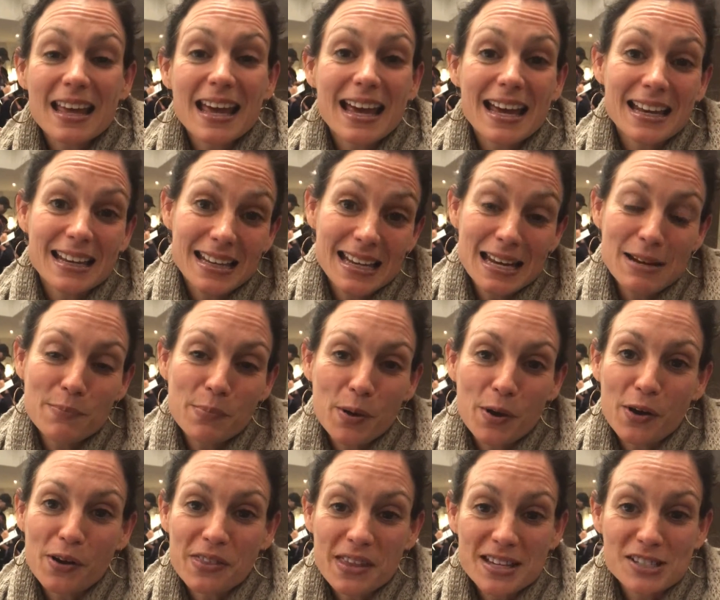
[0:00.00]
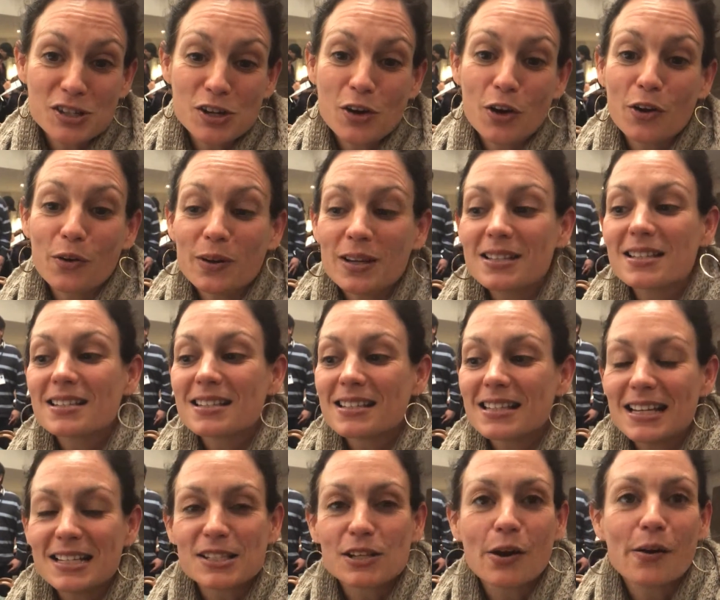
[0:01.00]
And in Perth, as you know,
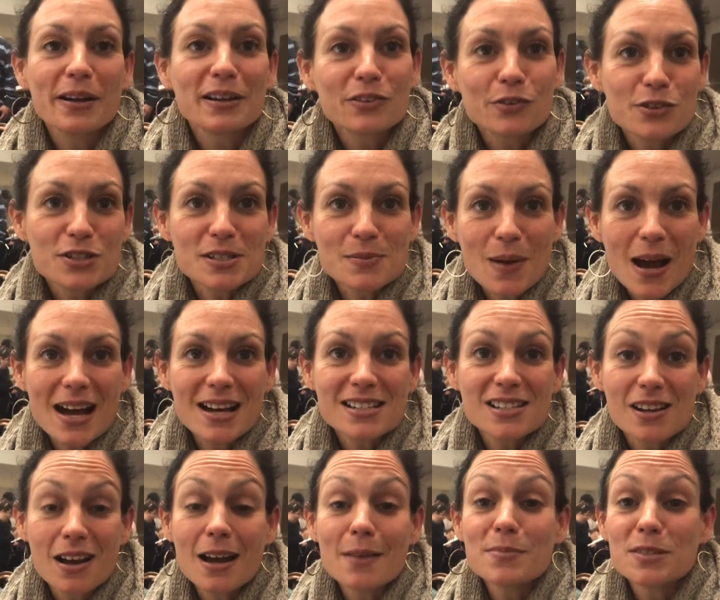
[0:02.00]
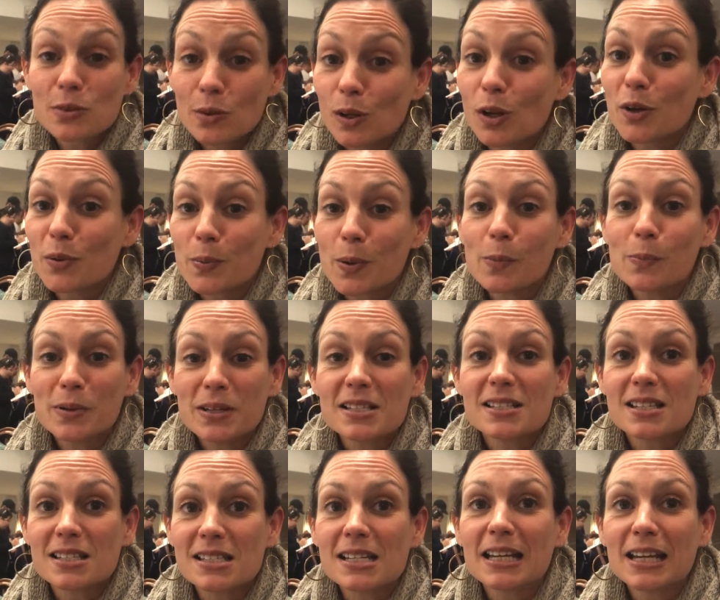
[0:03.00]
it's going through some hard times, so a lot of
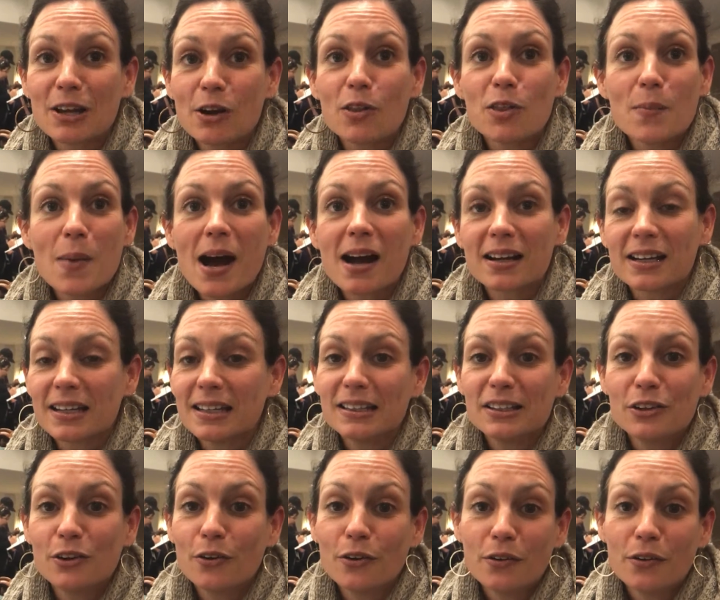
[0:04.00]
properties are sticking on the market,